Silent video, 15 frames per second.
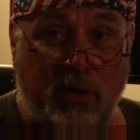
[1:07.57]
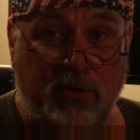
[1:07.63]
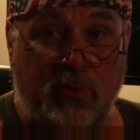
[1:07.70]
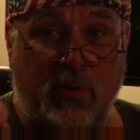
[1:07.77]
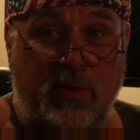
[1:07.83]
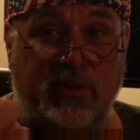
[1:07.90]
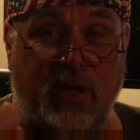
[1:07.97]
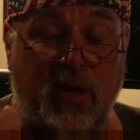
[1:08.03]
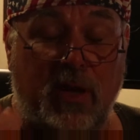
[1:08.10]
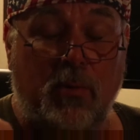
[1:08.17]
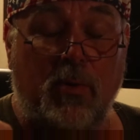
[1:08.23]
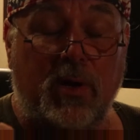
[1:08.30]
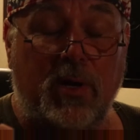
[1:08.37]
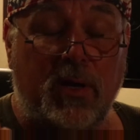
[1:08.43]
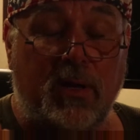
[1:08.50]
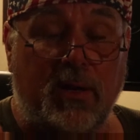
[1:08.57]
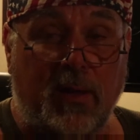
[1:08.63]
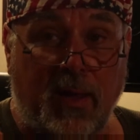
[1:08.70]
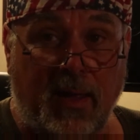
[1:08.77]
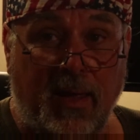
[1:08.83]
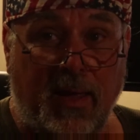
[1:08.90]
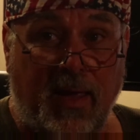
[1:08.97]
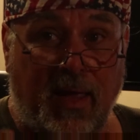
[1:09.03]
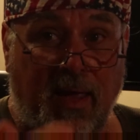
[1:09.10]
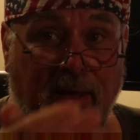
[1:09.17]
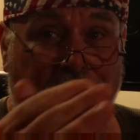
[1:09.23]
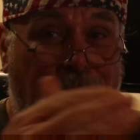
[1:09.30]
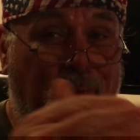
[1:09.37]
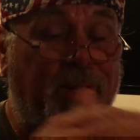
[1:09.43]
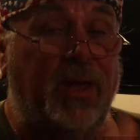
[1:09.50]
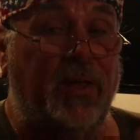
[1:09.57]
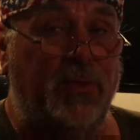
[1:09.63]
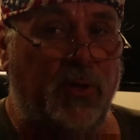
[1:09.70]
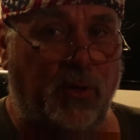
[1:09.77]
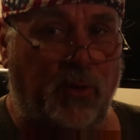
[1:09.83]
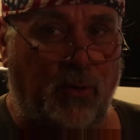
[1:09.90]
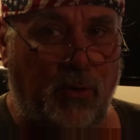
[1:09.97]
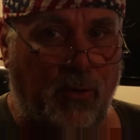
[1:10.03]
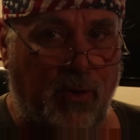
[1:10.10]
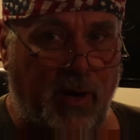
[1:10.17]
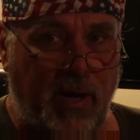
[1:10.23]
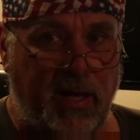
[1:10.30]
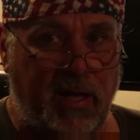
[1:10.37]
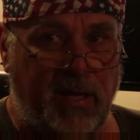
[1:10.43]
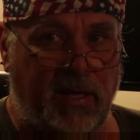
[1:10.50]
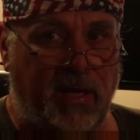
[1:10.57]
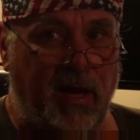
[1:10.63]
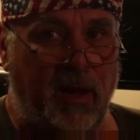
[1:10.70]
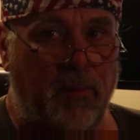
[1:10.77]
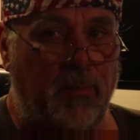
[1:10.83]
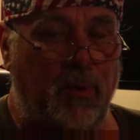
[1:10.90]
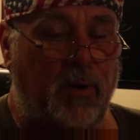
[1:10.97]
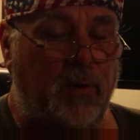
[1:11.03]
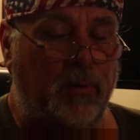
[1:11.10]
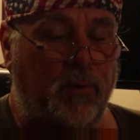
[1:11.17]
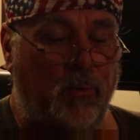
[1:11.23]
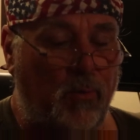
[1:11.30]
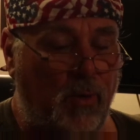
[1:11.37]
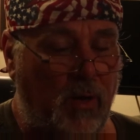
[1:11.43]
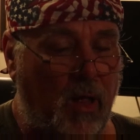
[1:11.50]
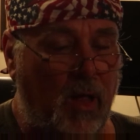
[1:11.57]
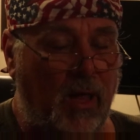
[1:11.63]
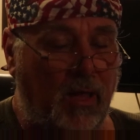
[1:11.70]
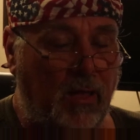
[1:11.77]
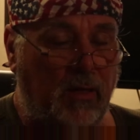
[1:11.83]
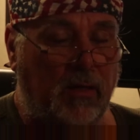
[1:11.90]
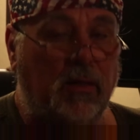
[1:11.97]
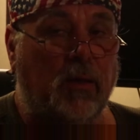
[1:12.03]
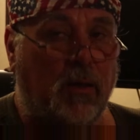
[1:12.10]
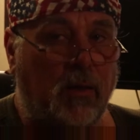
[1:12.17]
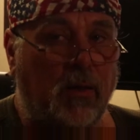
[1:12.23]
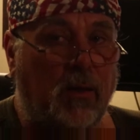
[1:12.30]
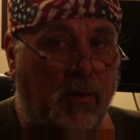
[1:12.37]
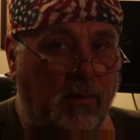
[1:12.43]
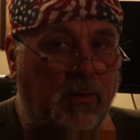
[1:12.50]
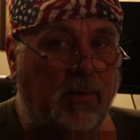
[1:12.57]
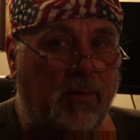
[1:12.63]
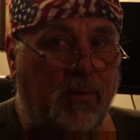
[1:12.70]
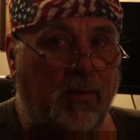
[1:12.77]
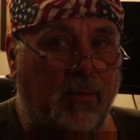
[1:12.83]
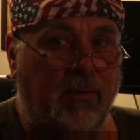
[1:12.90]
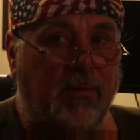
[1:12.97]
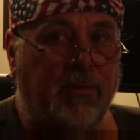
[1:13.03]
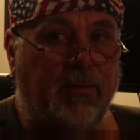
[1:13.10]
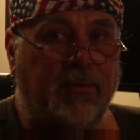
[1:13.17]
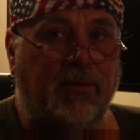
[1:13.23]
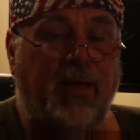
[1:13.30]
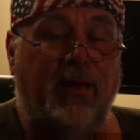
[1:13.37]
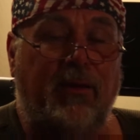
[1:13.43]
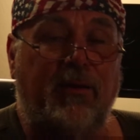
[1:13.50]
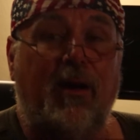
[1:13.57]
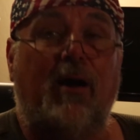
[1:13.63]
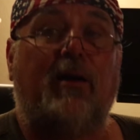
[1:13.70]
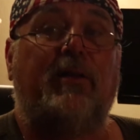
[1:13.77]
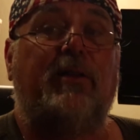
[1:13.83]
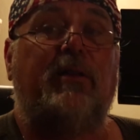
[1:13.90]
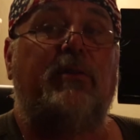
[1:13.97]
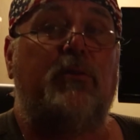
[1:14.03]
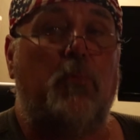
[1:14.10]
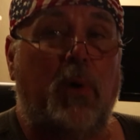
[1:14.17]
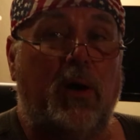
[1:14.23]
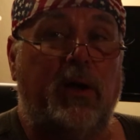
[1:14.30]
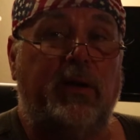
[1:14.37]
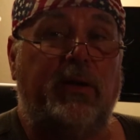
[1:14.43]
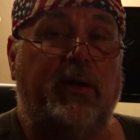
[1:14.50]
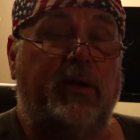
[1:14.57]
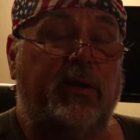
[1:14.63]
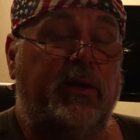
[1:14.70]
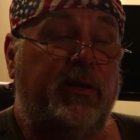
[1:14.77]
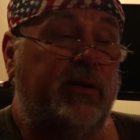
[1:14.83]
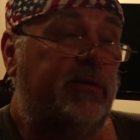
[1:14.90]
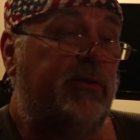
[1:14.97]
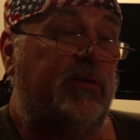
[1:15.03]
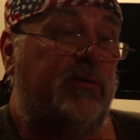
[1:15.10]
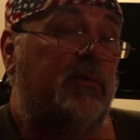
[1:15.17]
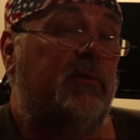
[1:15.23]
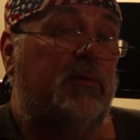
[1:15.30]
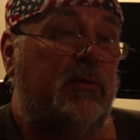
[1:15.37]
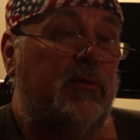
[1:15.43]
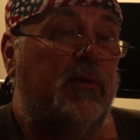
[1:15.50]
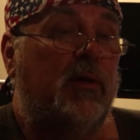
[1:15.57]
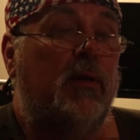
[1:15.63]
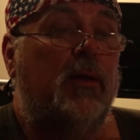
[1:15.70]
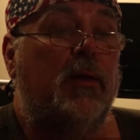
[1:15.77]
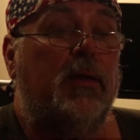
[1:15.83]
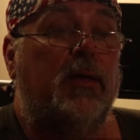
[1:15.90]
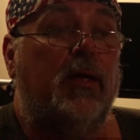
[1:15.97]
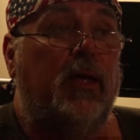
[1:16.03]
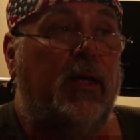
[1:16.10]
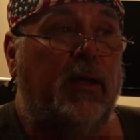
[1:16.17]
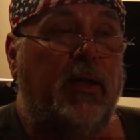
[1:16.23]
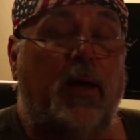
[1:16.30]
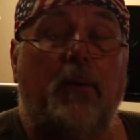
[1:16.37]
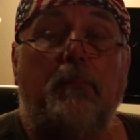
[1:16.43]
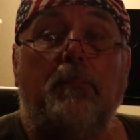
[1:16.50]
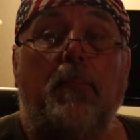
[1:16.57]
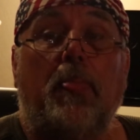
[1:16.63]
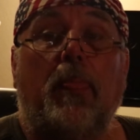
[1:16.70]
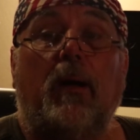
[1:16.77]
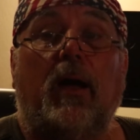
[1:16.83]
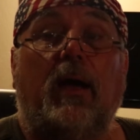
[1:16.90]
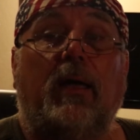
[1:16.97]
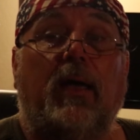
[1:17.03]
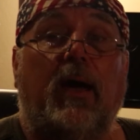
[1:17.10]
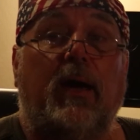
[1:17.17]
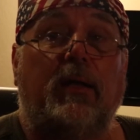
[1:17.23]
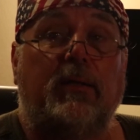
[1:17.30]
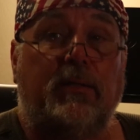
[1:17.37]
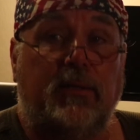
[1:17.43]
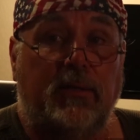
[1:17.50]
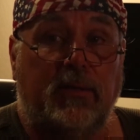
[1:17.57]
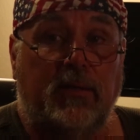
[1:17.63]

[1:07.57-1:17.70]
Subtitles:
a USA one, and then we got the Grey camera, the one I got conned into buying, I guess. Anyhow, I got